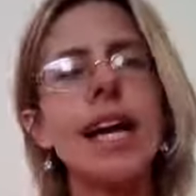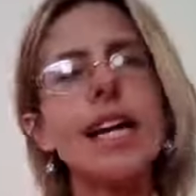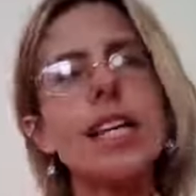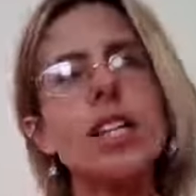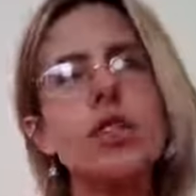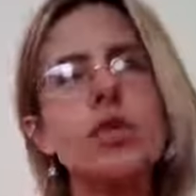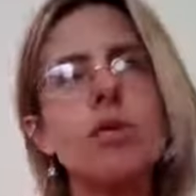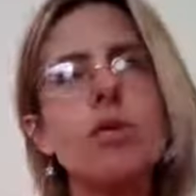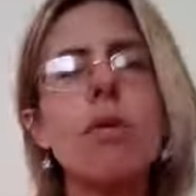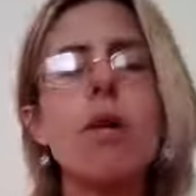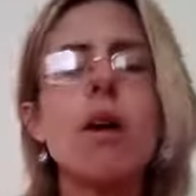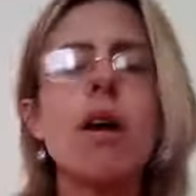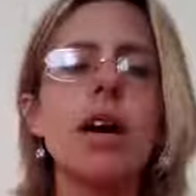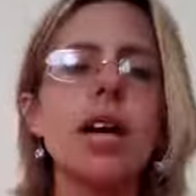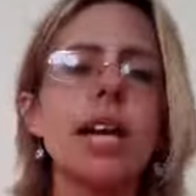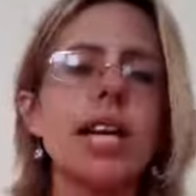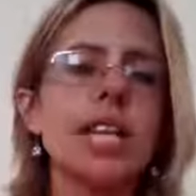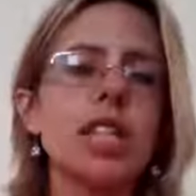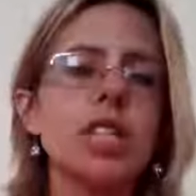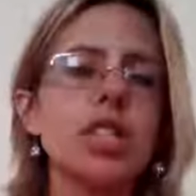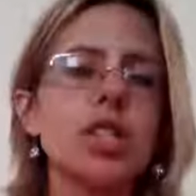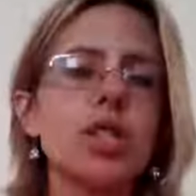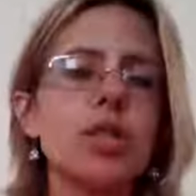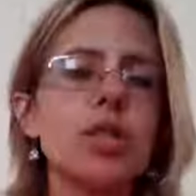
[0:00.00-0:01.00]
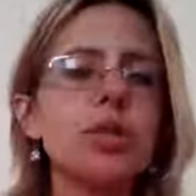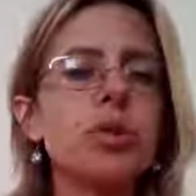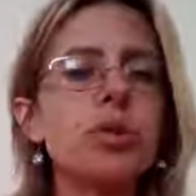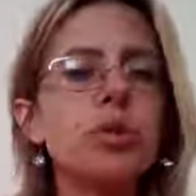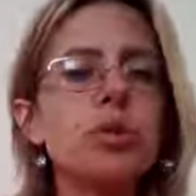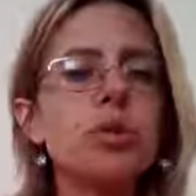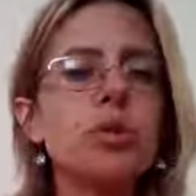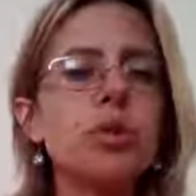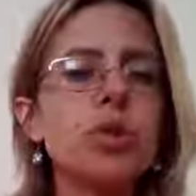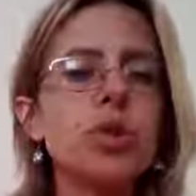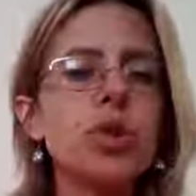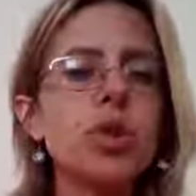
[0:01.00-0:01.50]
H1, H2.
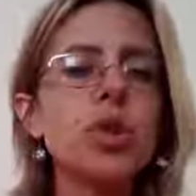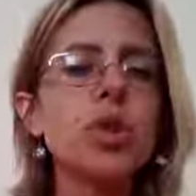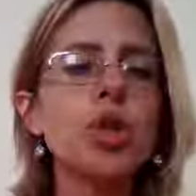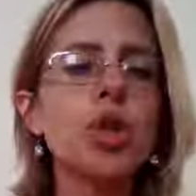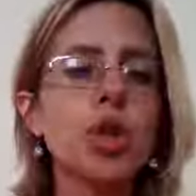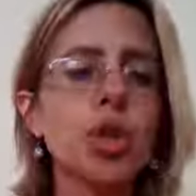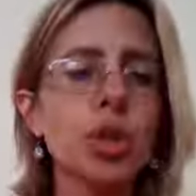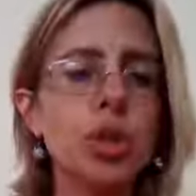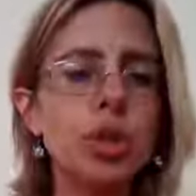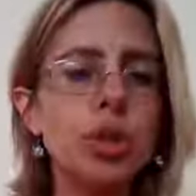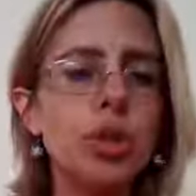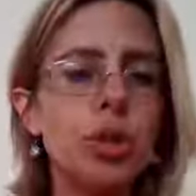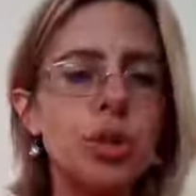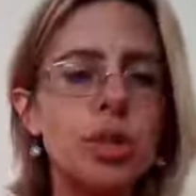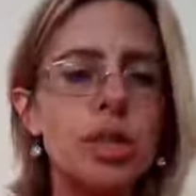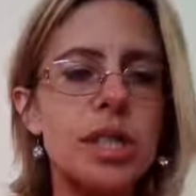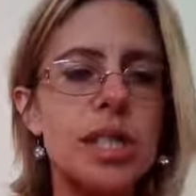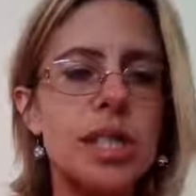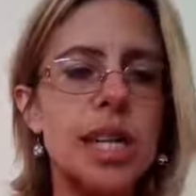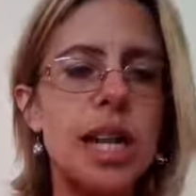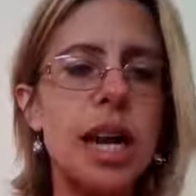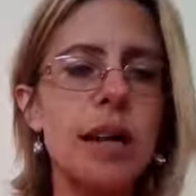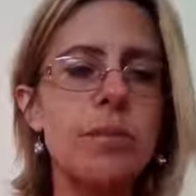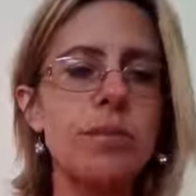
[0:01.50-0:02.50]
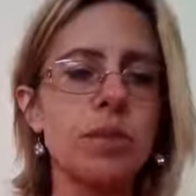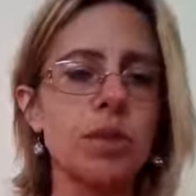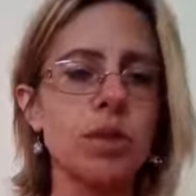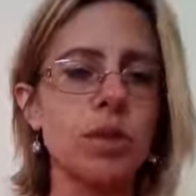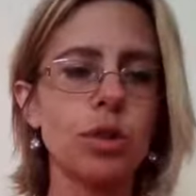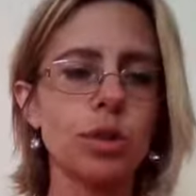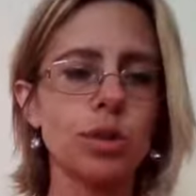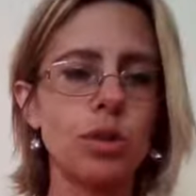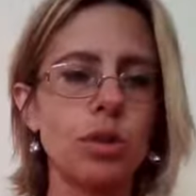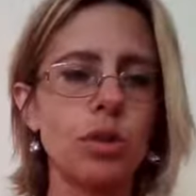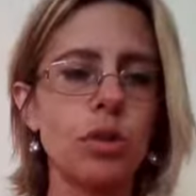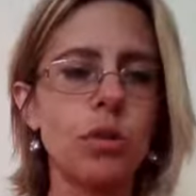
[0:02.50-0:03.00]
Do you use them?
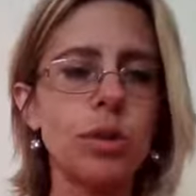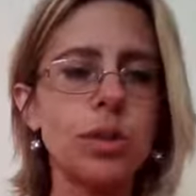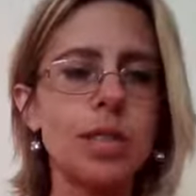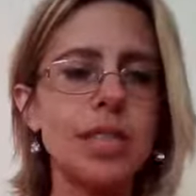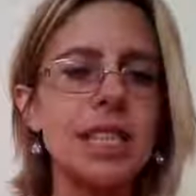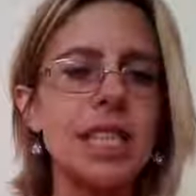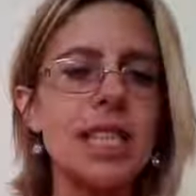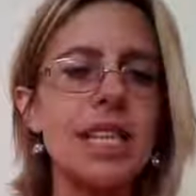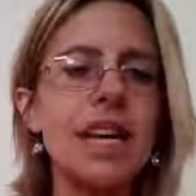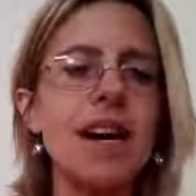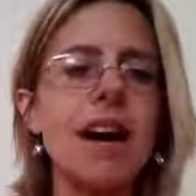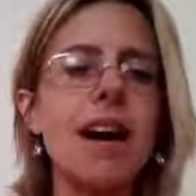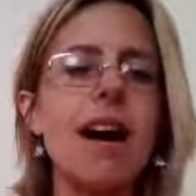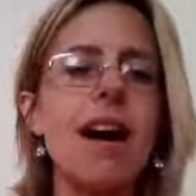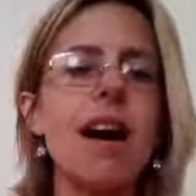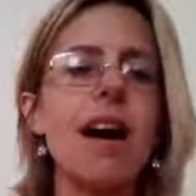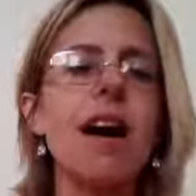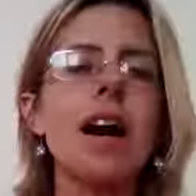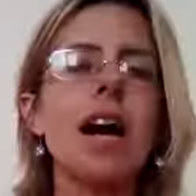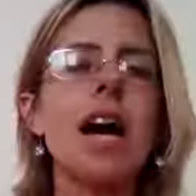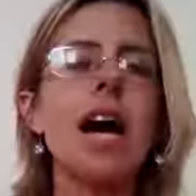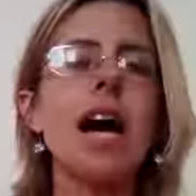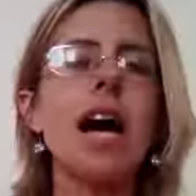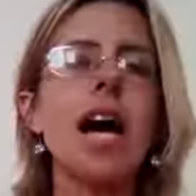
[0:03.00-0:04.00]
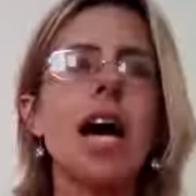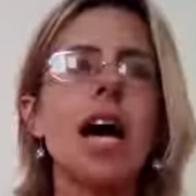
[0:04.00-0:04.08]
Do you know what they are?